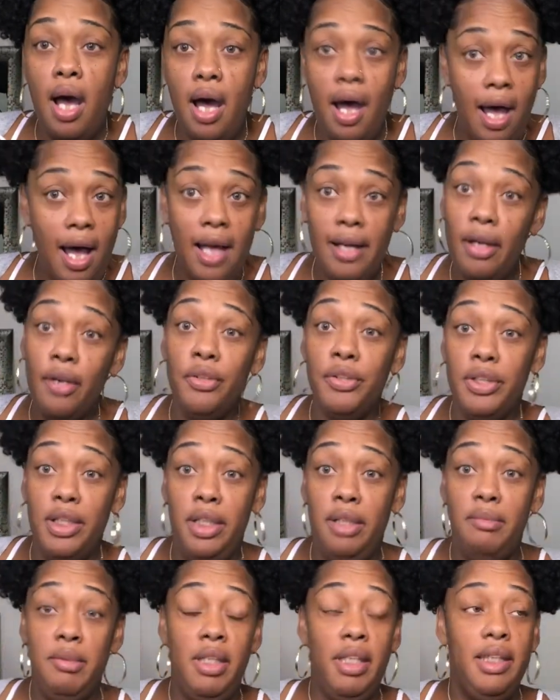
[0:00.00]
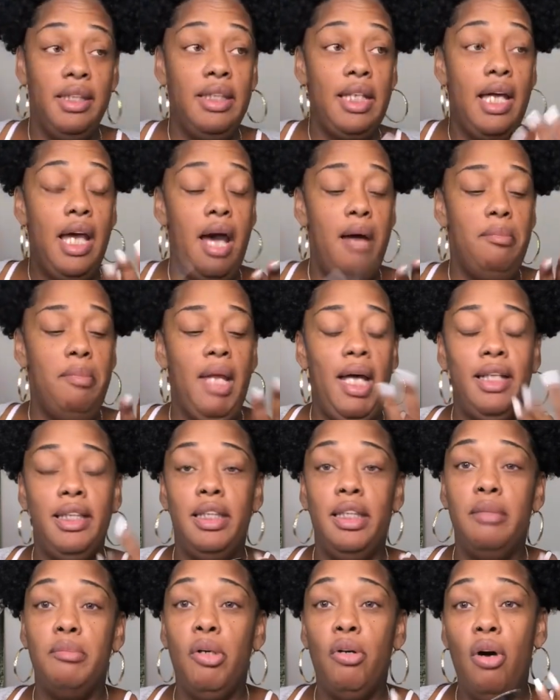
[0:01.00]
I ghosted him the next day. I blocked
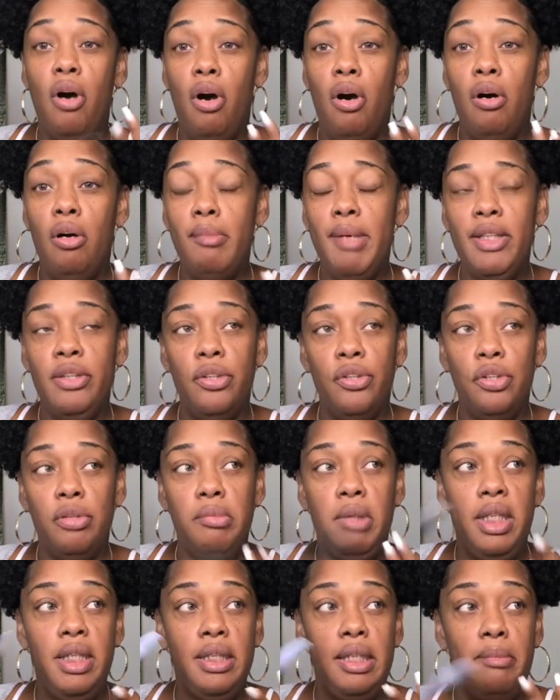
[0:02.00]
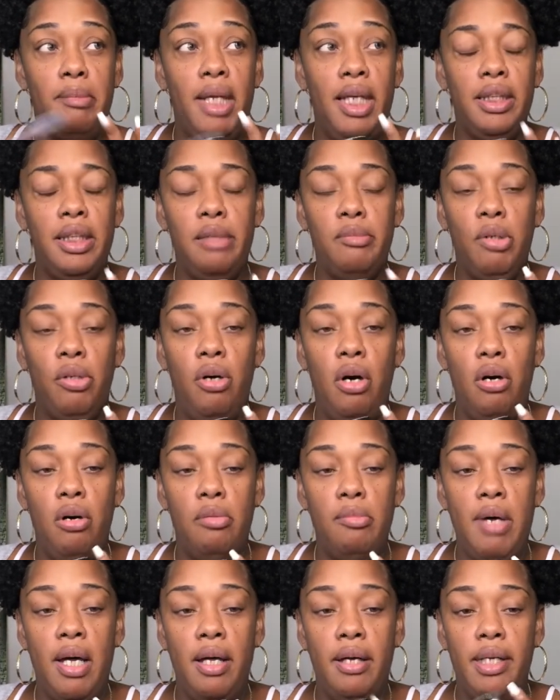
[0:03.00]
him on all my social medias. I blocked him on all
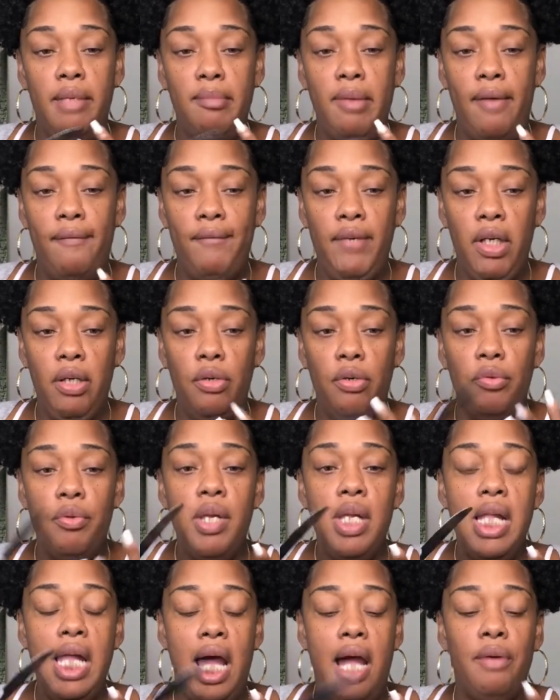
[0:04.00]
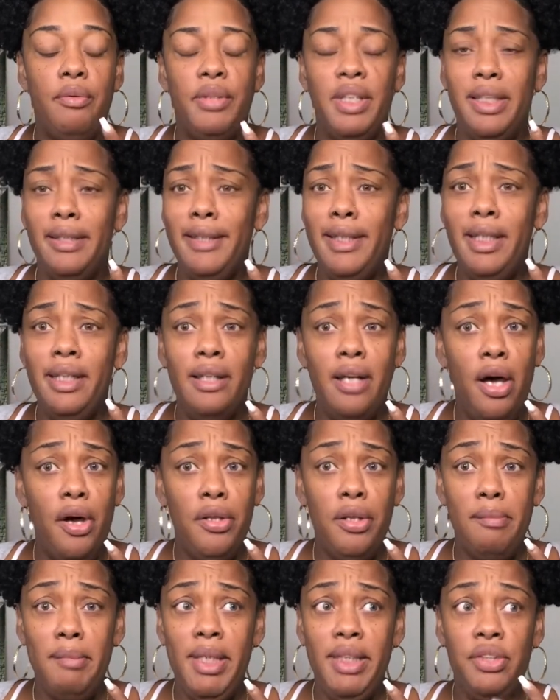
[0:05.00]
my in my phone. I deleted all
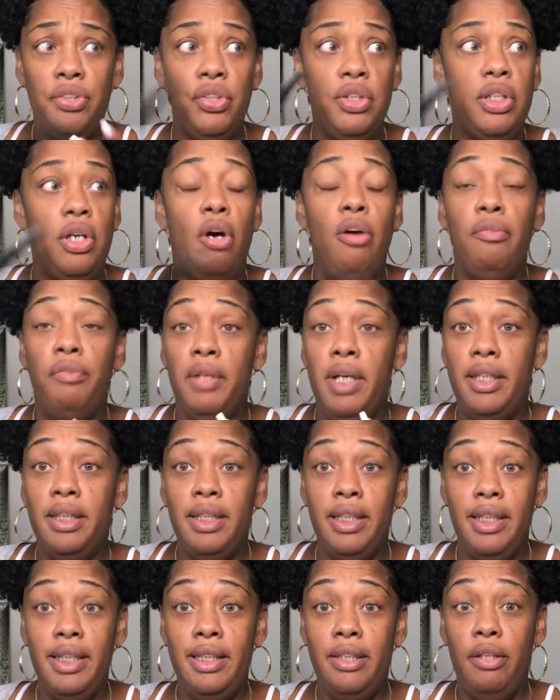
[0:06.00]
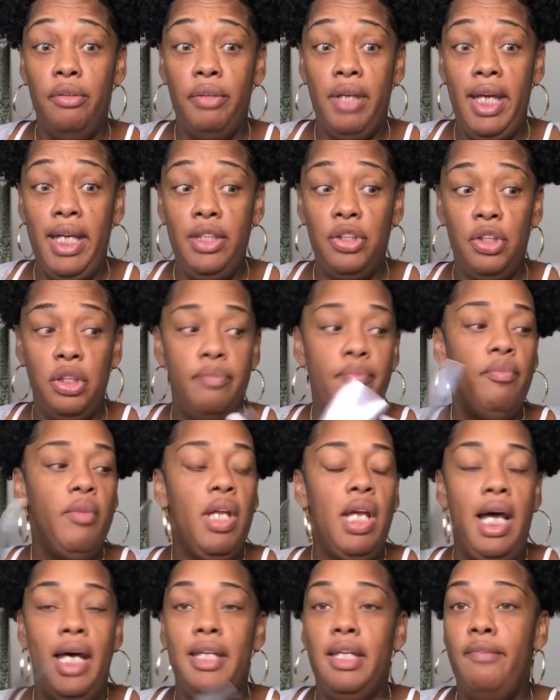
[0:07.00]
the messages. So hopefully, I deleted location.
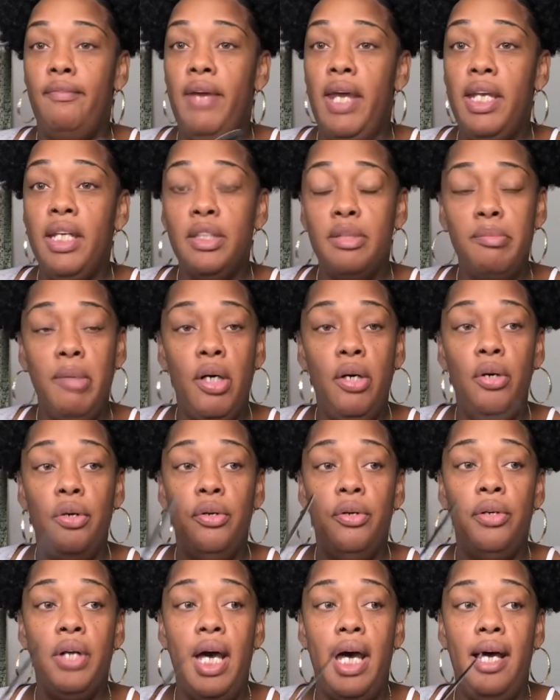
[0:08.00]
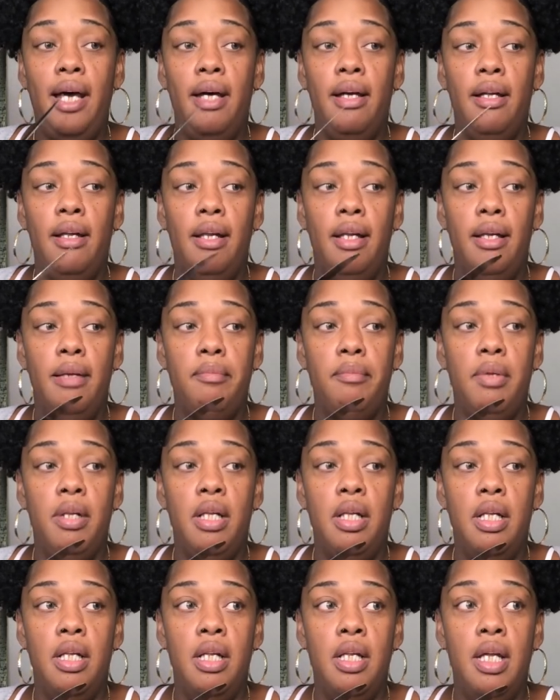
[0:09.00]
I did vanish mode.
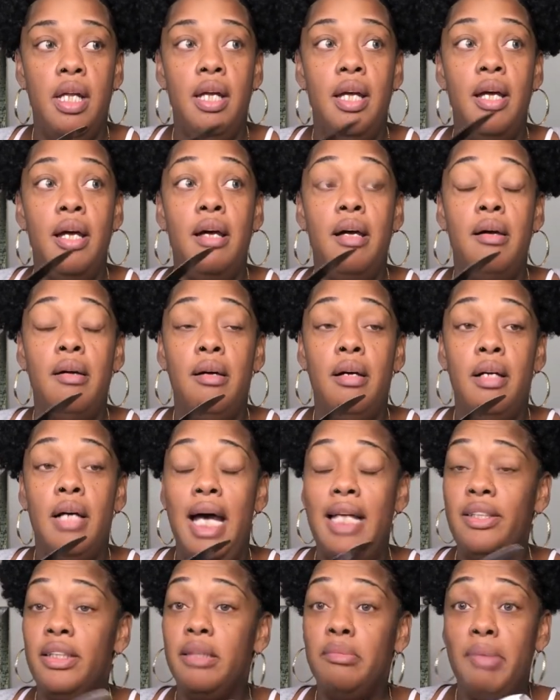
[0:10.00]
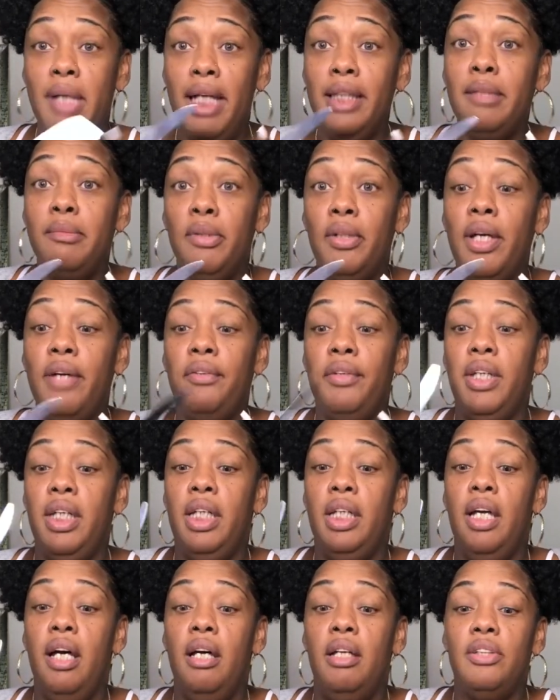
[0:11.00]
I just blocked him on everything,
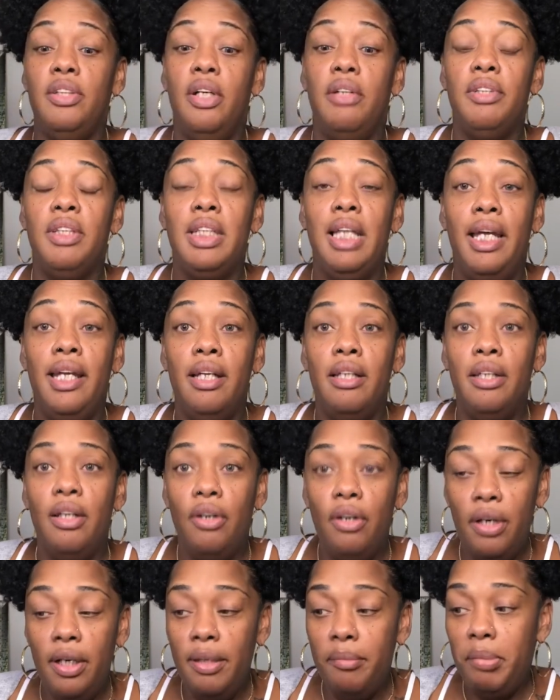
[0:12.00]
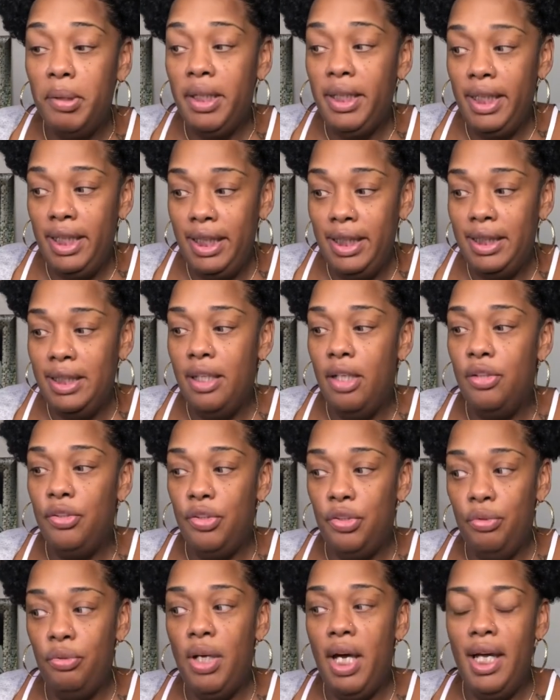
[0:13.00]
y'all. So I was like, Lord, please
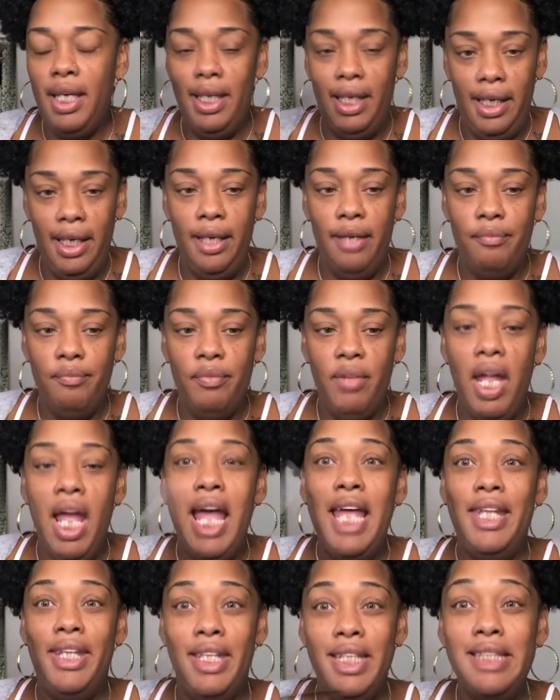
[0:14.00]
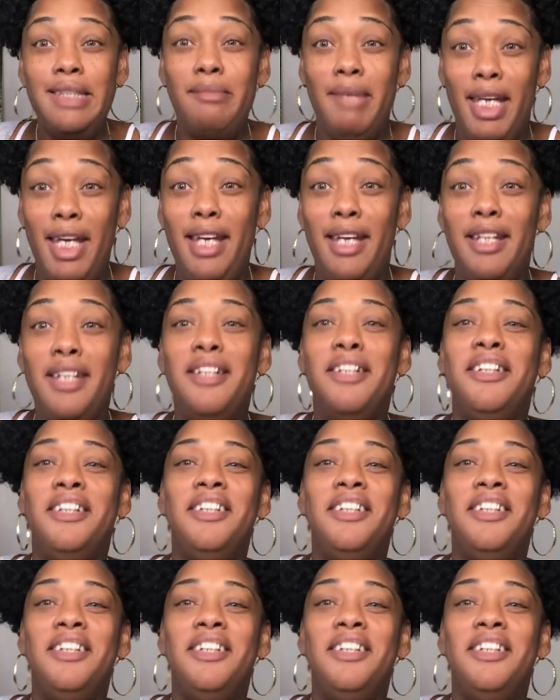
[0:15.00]
do not let this man